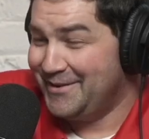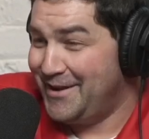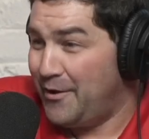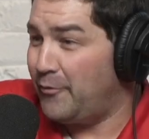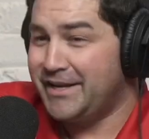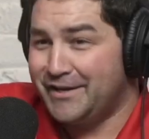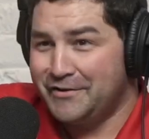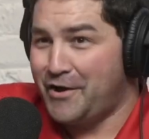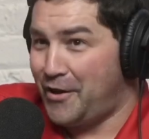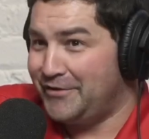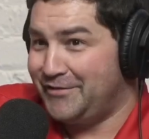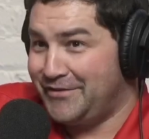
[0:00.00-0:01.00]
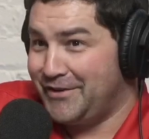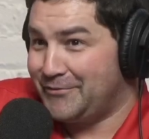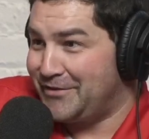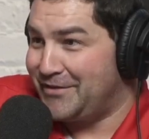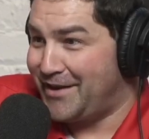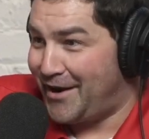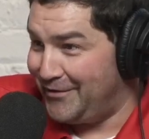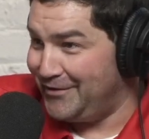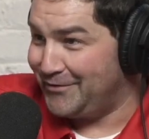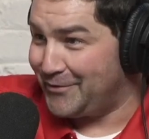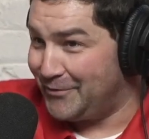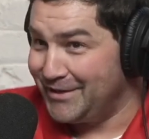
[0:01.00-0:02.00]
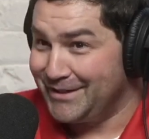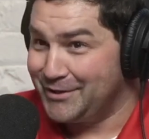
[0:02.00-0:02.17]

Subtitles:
we can call these things what they are. These are really